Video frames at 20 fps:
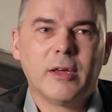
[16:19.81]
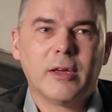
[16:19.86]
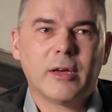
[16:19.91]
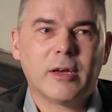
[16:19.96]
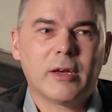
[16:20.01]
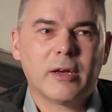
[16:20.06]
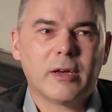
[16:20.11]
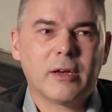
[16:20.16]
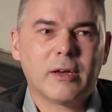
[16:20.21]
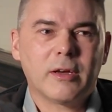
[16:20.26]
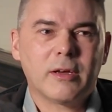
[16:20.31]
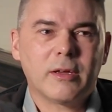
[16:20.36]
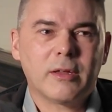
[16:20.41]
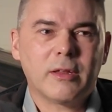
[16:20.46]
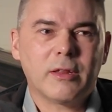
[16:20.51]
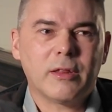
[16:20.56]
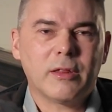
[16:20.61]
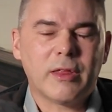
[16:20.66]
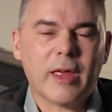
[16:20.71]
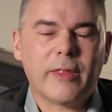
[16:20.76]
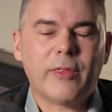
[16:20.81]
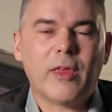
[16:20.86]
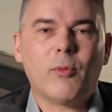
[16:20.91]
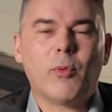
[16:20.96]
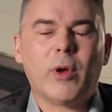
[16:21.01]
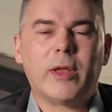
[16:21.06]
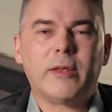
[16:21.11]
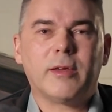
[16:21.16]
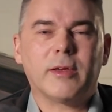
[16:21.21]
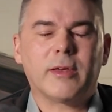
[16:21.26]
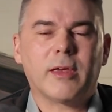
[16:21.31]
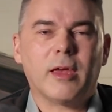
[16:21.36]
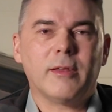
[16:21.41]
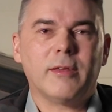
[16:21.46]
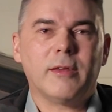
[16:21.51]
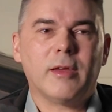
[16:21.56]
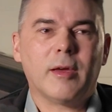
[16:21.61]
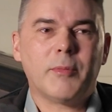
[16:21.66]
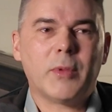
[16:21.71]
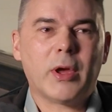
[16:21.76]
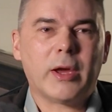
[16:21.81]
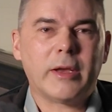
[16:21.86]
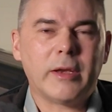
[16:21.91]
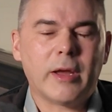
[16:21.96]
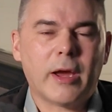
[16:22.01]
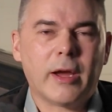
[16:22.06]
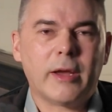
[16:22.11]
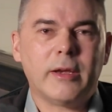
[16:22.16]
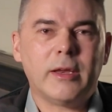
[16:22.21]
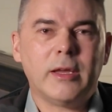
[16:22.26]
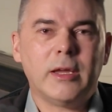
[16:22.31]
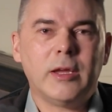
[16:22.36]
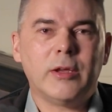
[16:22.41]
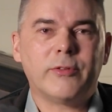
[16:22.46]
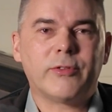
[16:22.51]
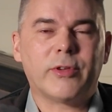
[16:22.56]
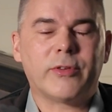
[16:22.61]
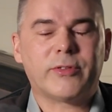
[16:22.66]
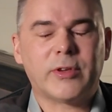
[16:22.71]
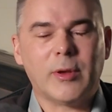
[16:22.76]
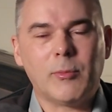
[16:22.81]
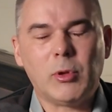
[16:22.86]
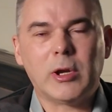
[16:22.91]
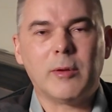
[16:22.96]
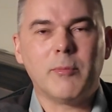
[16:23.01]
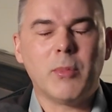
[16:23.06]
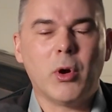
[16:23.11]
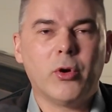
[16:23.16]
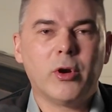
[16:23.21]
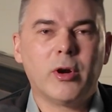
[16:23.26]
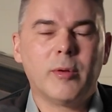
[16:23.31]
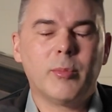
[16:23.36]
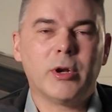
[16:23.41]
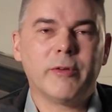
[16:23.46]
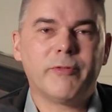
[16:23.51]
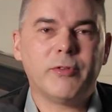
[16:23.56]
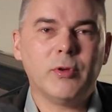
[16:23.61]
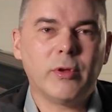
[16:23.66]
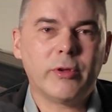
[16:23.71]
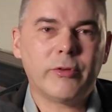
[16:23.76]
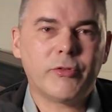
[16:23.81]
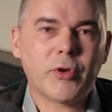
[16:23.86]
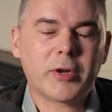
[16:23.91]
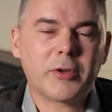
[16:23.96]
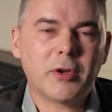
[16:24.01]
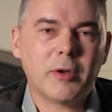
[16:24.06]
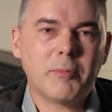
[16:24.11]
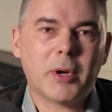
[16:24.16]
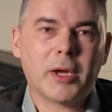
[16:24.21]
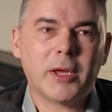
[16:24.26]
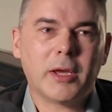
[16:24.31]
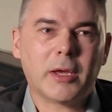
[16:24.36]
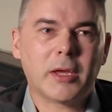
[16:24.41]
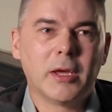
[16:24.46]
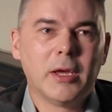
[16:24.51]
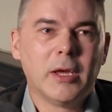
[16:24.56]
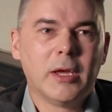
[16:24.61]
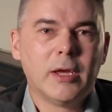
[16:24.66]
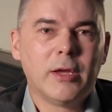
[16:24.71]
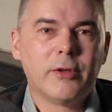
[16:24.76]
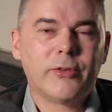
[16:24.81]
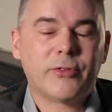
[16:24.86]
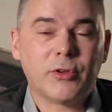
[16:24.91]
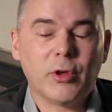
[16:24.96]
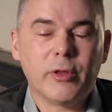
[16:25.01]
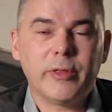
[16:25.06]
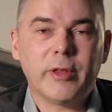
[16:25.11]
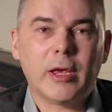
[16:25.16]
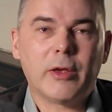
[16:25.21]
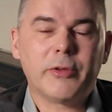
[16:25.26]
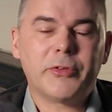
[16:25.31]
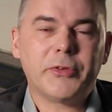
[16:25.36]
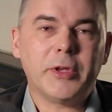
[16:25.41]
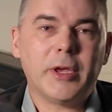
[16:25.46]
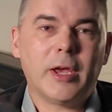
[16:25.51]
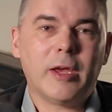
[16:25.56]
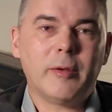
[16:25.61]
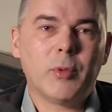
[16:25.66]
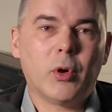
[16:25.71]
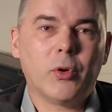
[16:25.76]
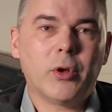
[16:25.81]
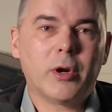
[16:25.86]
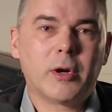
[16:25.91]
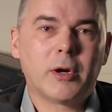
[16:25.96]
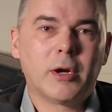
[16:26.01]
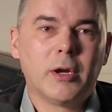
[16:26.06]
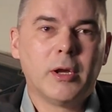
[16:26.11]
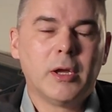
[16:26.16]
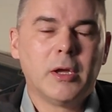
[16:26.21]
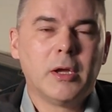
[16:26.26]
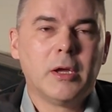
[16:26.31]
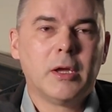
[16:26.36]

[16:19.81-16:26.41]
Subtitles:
Then they went to KTM 990. It's a similar motor, but a fuel-injected bike, still the LC8 motor.